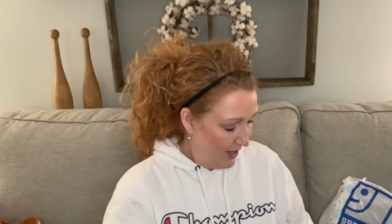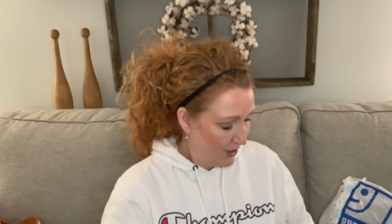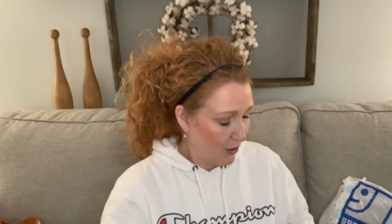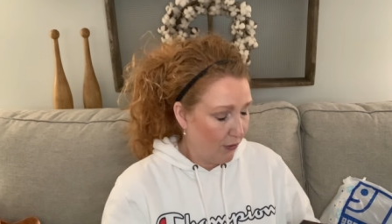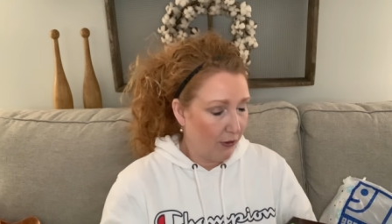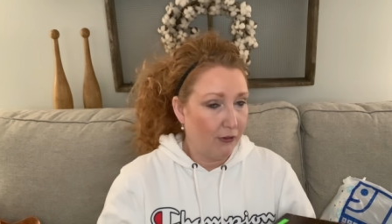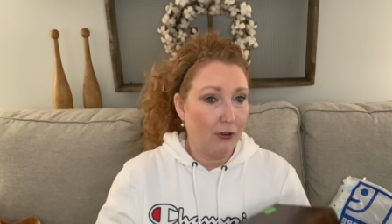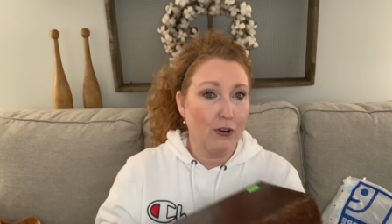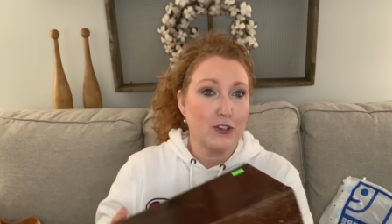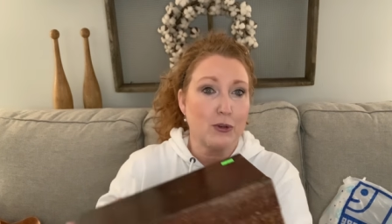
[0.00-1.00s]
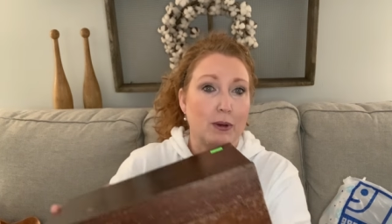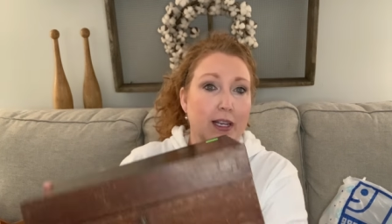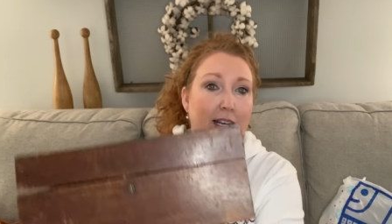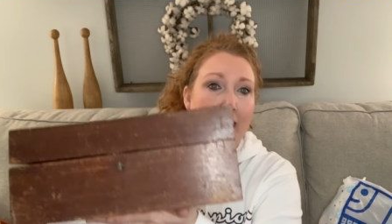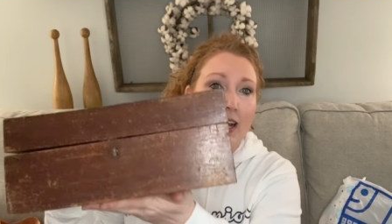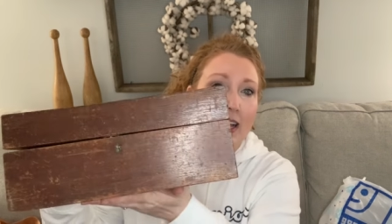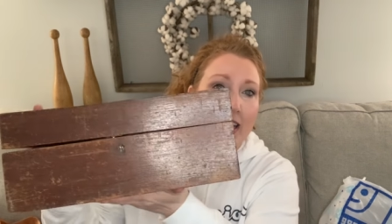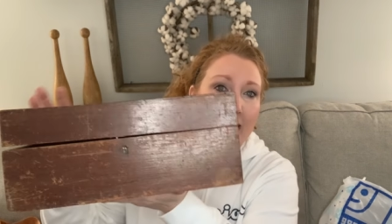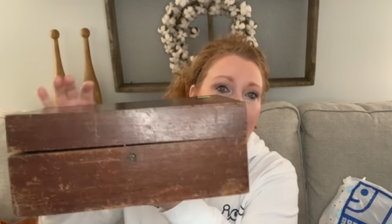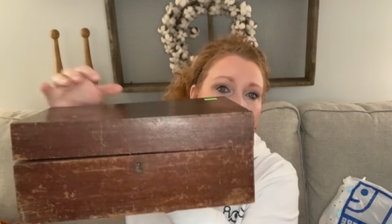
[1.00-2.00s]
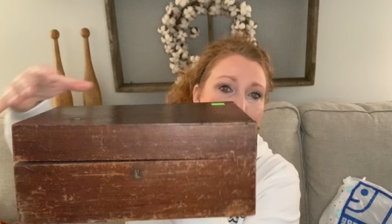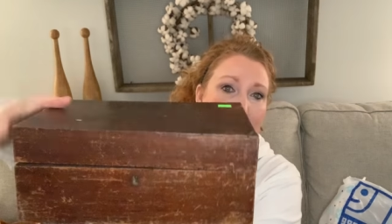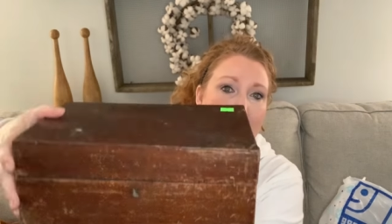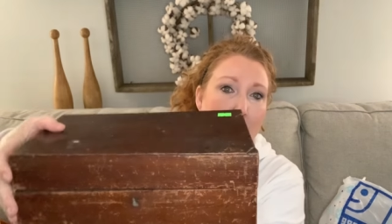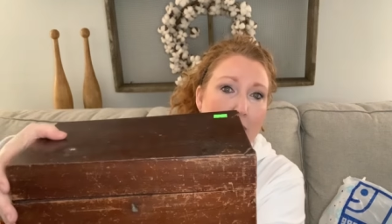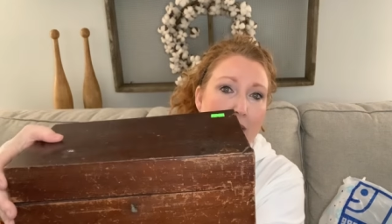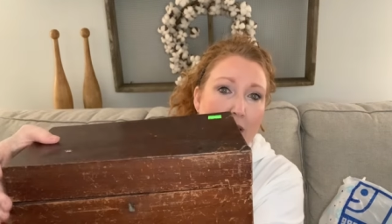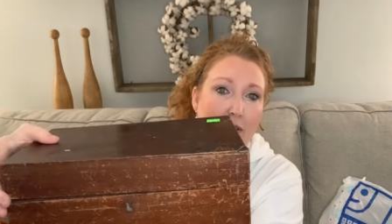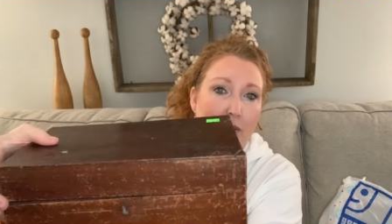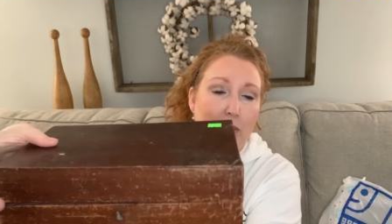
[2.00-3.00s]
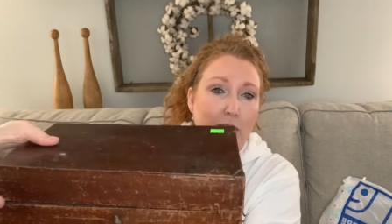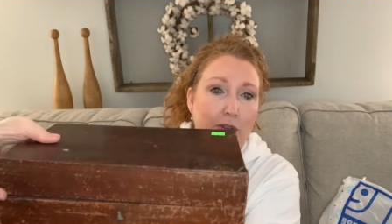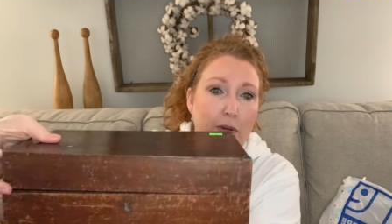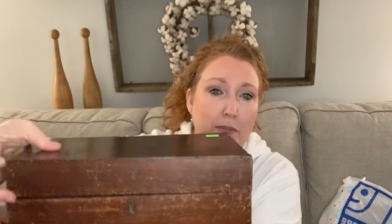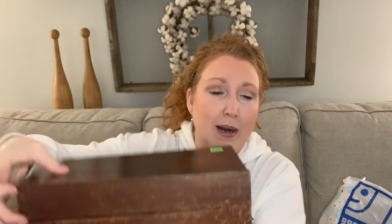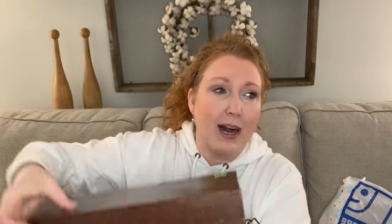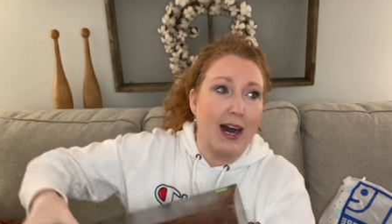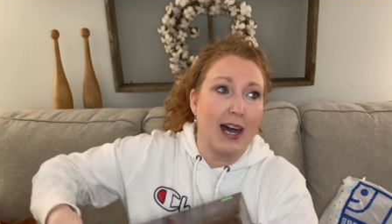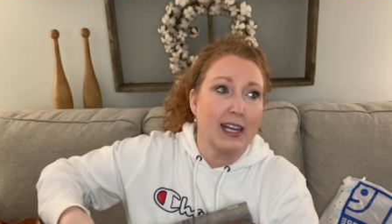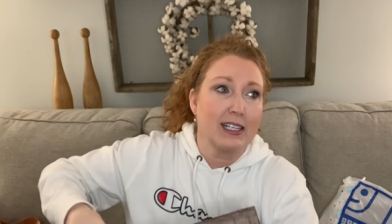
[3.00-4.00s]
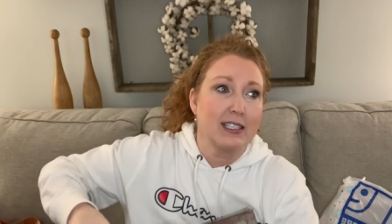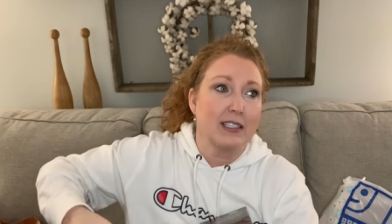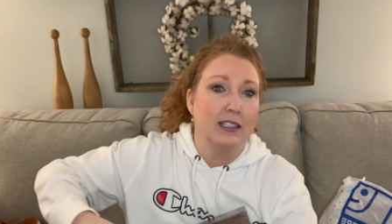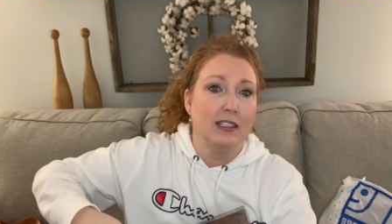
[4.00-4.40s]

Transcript: So for 4.29, I picked up another old box.